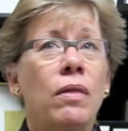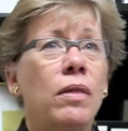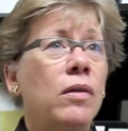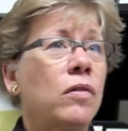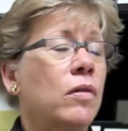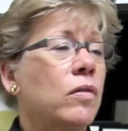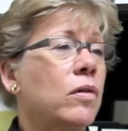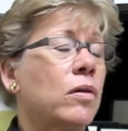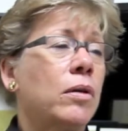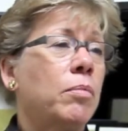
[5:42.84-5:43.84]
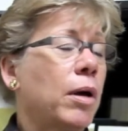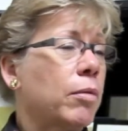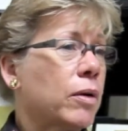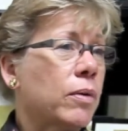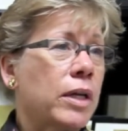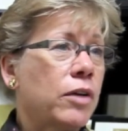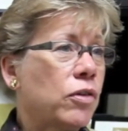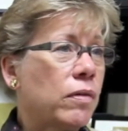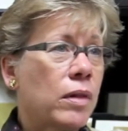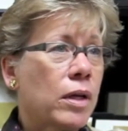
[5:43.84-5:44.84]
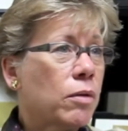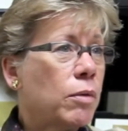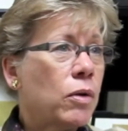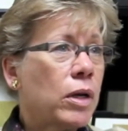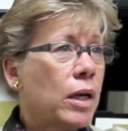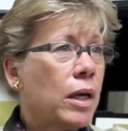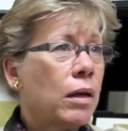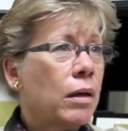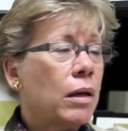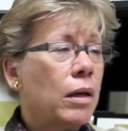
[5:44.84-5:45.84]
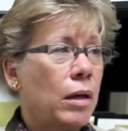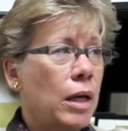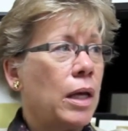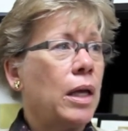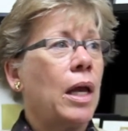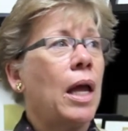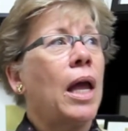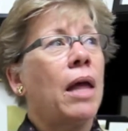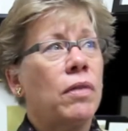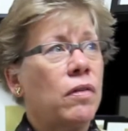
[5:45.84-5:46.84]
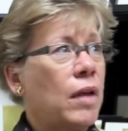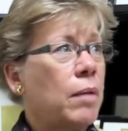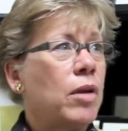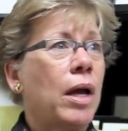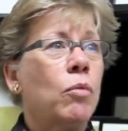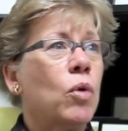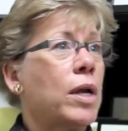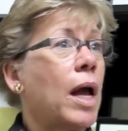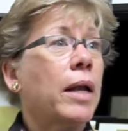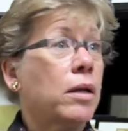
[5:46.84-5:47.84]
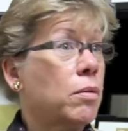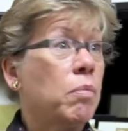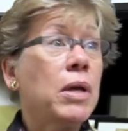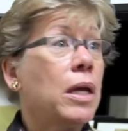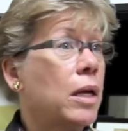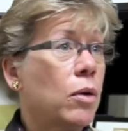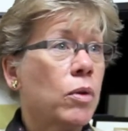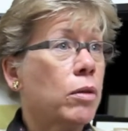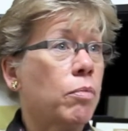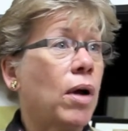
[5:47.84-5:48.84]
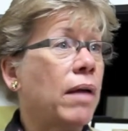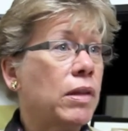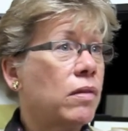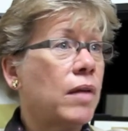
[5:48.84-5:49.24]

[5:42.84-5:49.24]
This is good public relations in the community. At the same time, we're not competing with the private